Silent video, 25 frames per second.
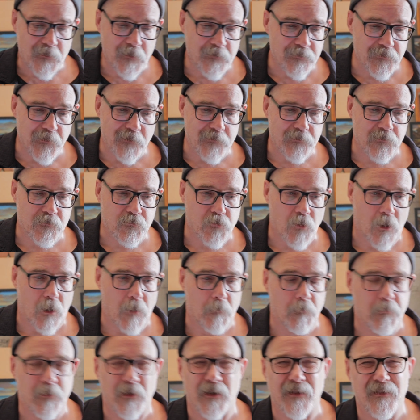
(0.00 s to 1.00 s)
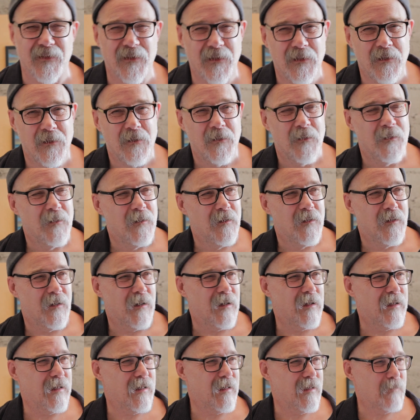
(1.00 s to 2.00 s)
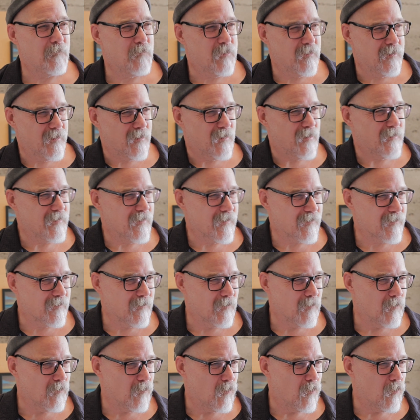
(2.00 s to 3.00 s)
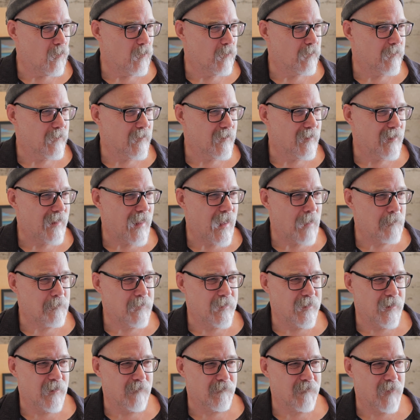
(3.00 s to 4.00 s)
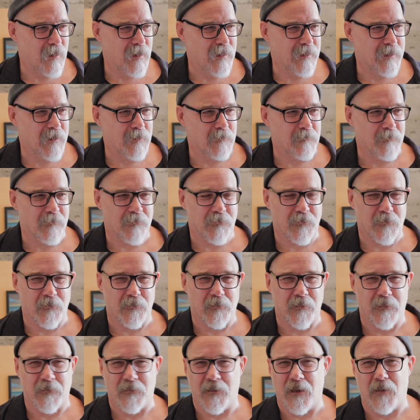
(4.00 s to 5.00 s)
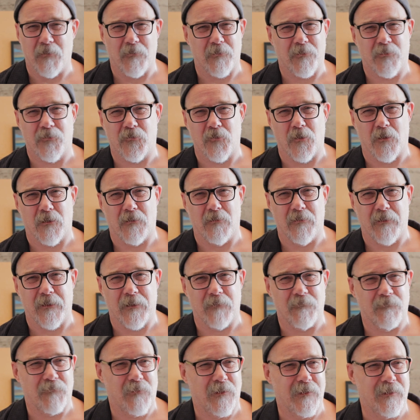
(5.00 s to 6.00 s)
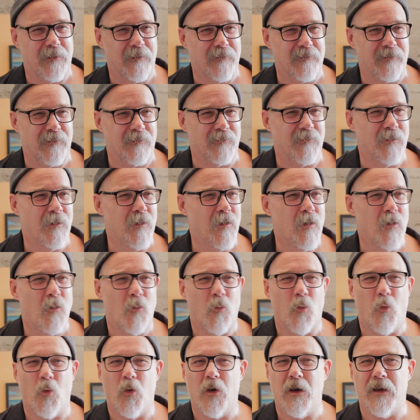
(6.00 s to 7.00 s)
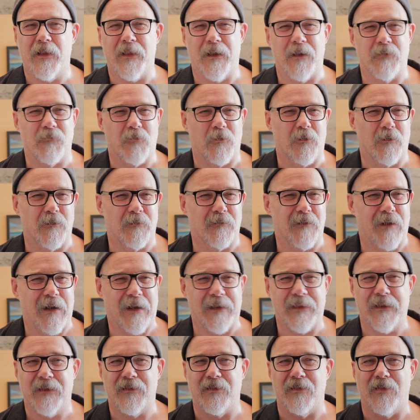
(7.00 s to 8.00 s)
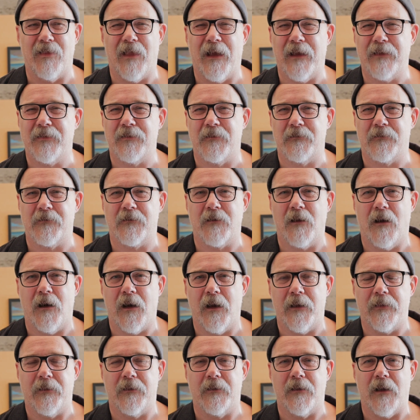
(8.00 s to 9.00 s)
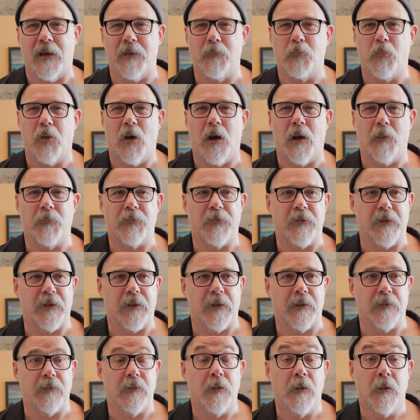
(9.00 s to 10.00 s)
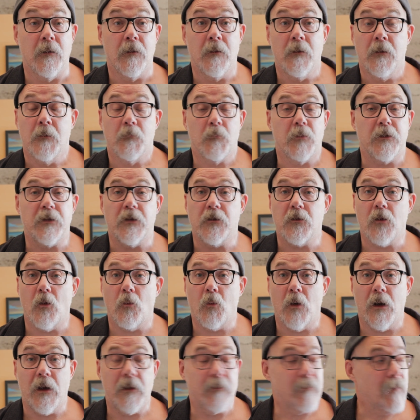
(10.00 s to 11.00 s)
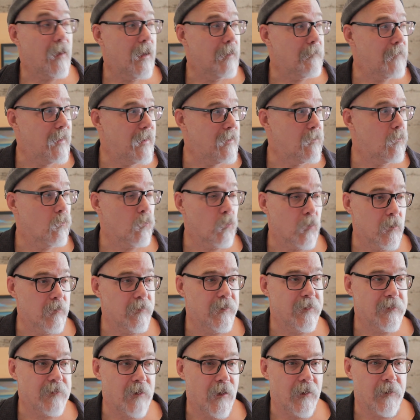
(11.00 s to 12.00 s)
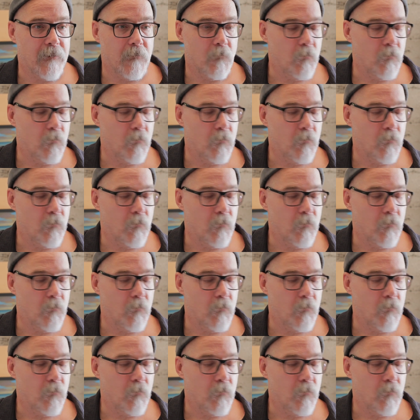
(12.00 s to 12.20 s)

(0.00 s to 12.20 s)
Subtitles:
It does a job, but I put it on this little old lappy I've got here in the studio, and I was struggling, and finally I said, whatever. I didn't like the sky that I popped in. But you know what? I made a really nice,